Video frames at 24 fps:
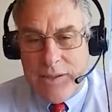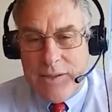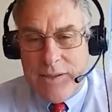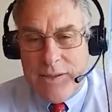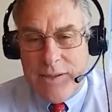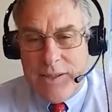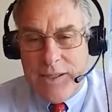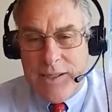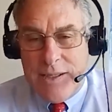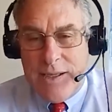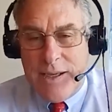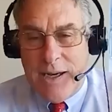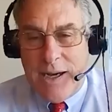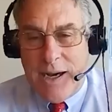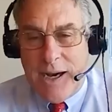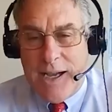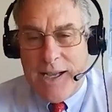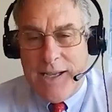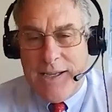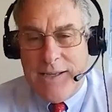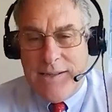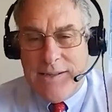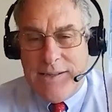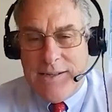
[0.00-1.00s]
The
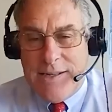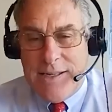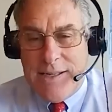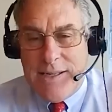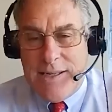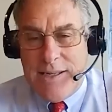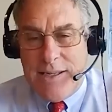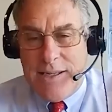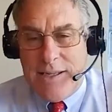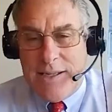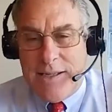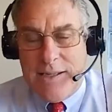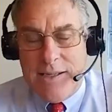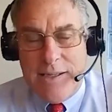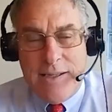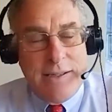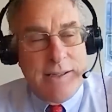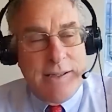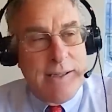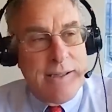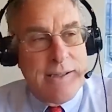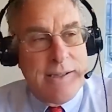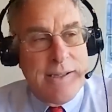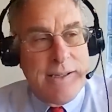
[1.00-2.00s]
idea
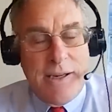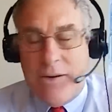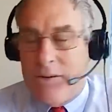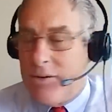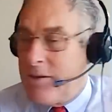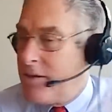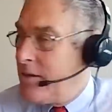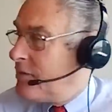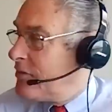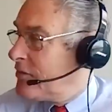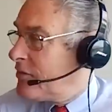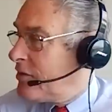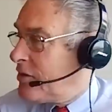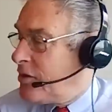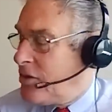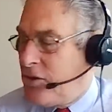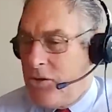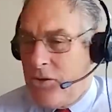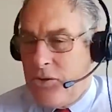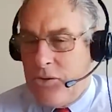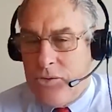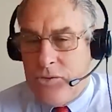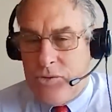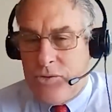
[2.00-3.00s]
that there is a
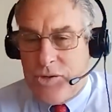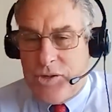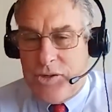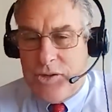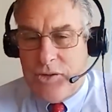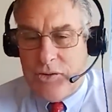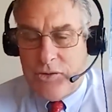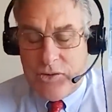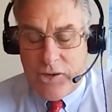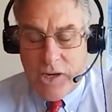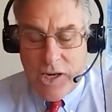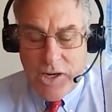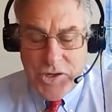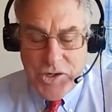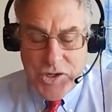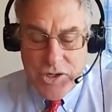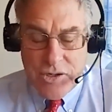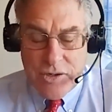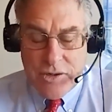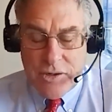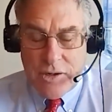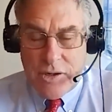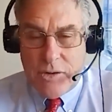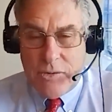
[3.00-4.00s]
huge
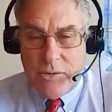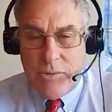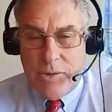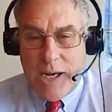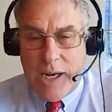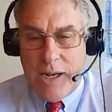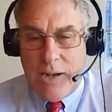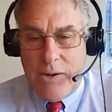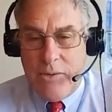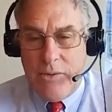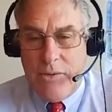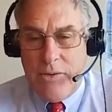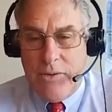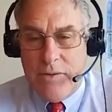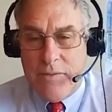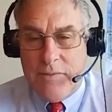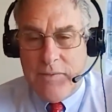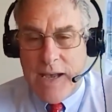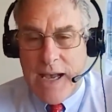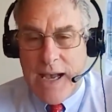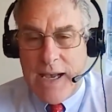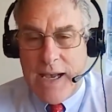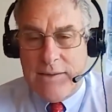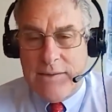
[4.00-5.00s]
discussion around the
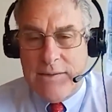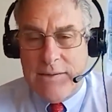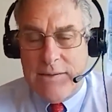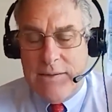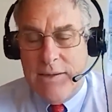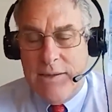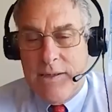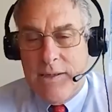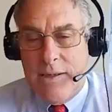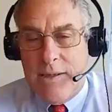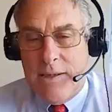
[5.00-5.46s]
fact